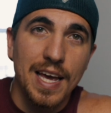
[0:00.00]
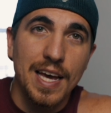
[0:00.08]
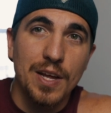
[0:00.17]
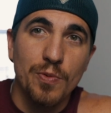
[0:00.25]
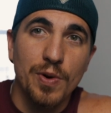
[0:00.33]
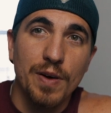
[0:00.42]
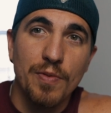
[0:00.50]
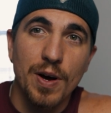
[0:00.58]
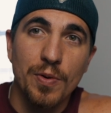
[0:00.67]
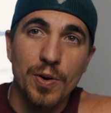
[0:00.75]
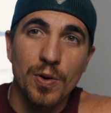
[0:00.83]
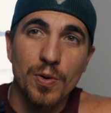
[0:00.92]
and
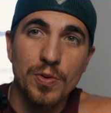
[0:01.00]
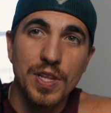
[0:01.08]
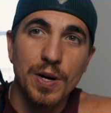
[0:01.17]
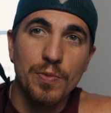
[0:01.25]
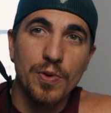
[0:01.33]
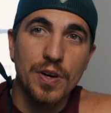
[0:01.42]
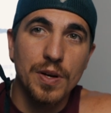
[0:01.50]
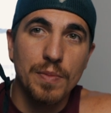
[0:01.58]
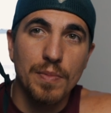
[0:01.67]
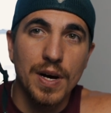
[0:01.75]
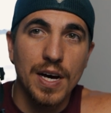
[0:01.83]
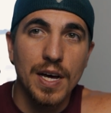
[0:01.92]
whenever I would hold that
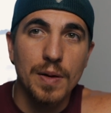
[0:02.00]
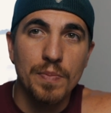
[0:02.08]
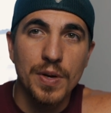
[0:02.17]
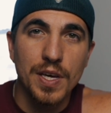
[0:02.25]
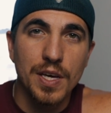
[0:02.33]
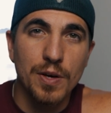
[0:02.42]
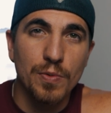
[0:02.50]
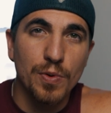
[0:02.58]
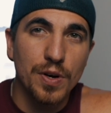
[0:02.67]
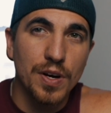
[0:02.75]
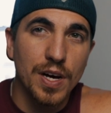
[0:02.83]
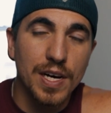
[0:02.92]
one my pinky
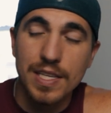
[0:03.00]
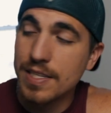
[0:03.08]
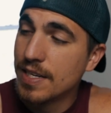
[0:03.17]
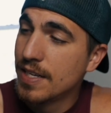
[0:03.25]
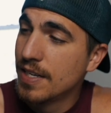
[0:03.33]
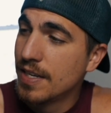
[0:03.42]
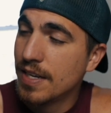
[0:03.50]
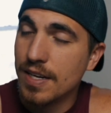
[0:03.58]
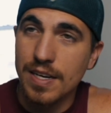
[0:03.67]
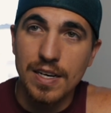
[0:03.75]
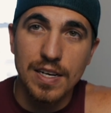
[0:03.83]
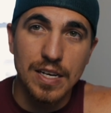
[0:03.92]
would not
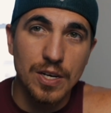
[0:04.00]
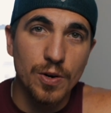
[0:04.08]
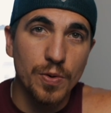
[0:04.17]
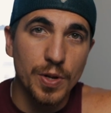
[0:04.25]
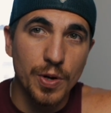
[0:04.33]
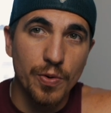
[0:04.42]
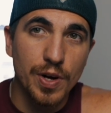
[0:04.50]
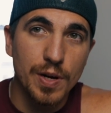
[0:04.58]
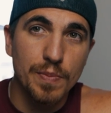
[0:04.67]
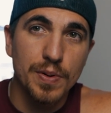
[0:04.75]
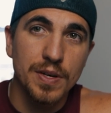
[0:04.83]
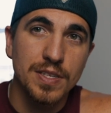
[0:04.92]
uh, go on the
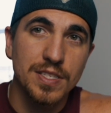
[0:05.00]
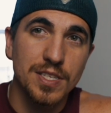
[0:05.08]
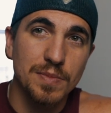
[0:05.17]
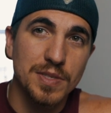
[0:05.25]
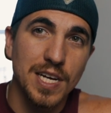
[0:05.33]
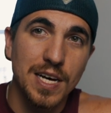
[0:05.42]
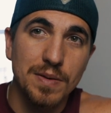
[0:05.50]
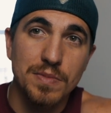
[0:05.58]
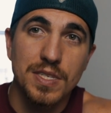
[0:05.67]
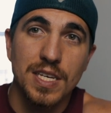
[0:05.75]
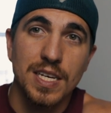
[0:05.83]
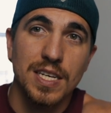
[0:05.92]
grip.
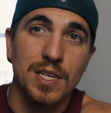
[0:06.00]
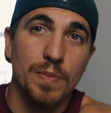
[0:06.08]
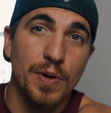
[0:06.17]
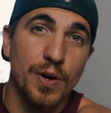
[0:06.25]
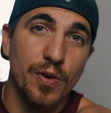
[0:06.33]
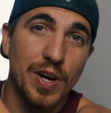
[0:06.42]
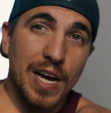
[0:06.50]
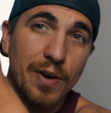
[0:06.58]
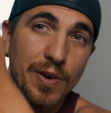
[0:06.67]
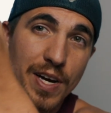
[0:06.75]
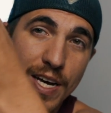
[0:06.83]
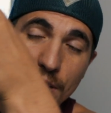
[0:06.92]
Sometimes depending on how I